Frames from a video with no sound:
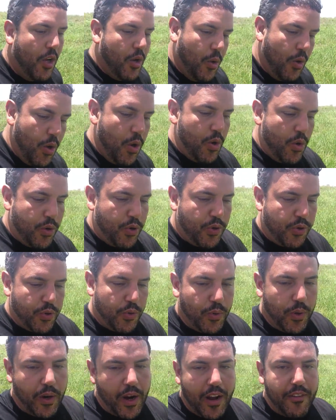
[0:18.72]
we
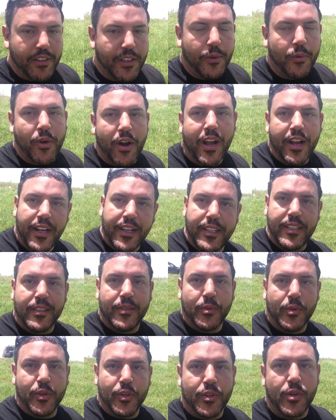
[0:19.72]
were having a ride.
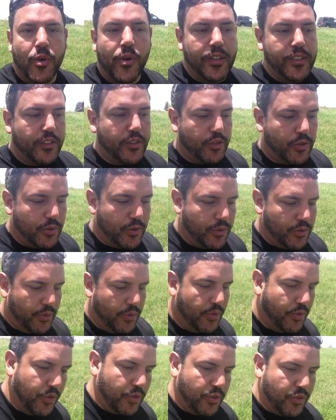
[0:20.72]
We were going to
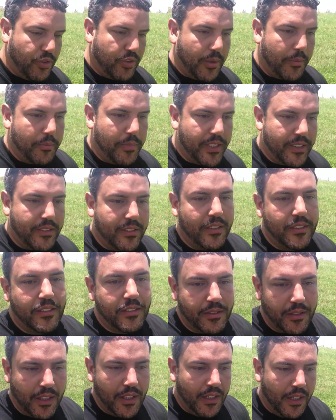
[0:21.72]
do some
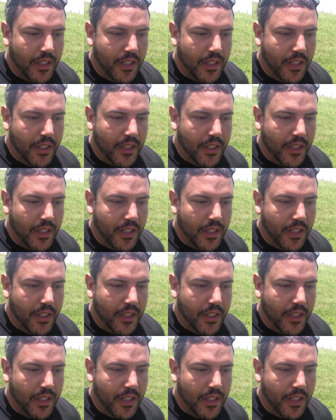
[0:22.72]
business.